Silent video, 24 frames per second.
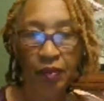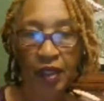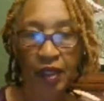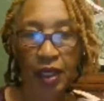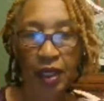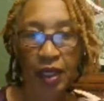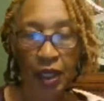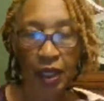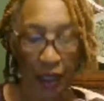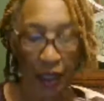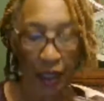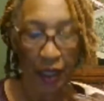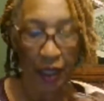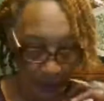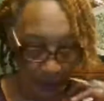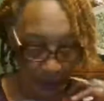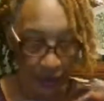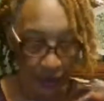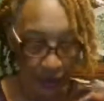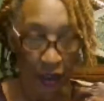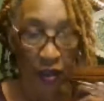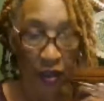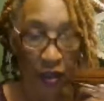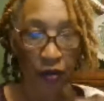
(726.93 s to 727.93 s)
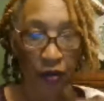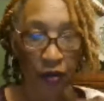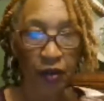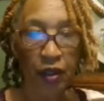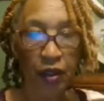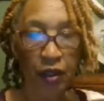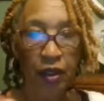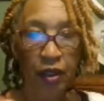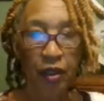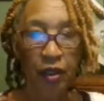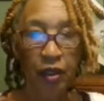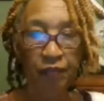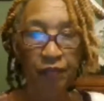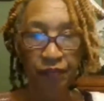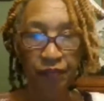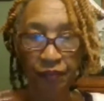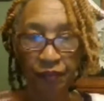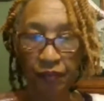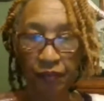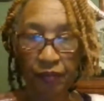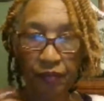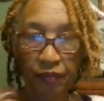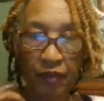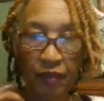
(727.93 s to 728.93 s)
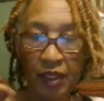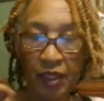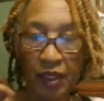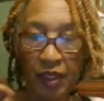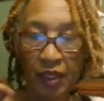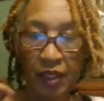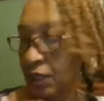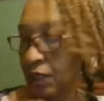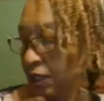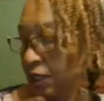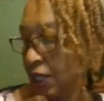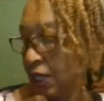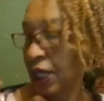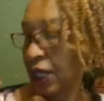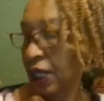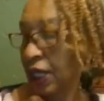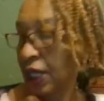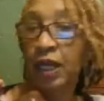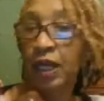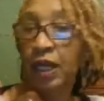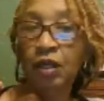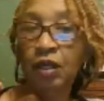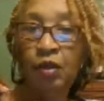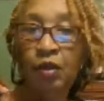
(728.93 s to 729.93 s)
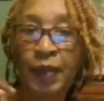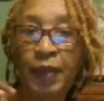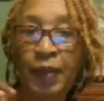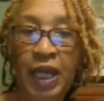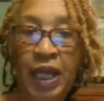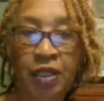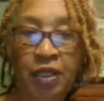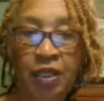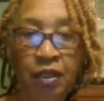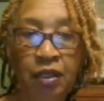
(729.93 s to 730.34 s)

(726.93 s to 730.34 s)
And I got to go back to